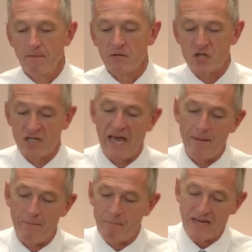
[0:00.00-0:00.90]

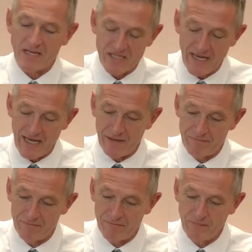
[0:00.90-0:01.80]
step by step.
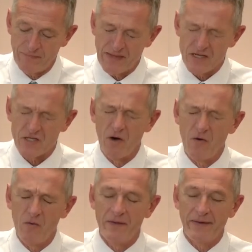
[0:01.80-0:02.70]
So,
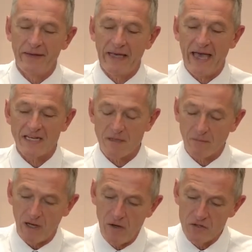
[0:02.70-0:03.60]
as I'm
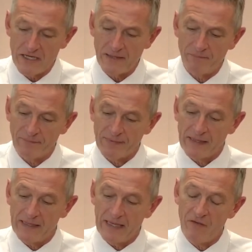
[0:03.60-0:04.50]
closing,
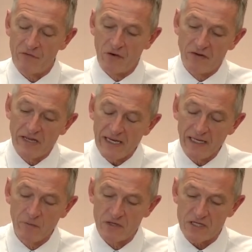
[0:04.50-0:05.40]
if you're
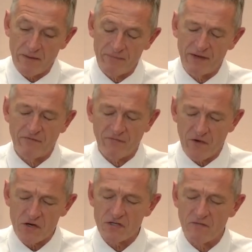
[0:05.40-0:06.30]
dealing with something,
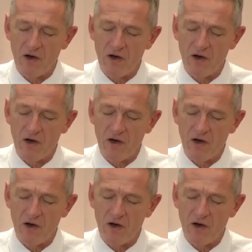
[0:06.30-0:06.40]
first of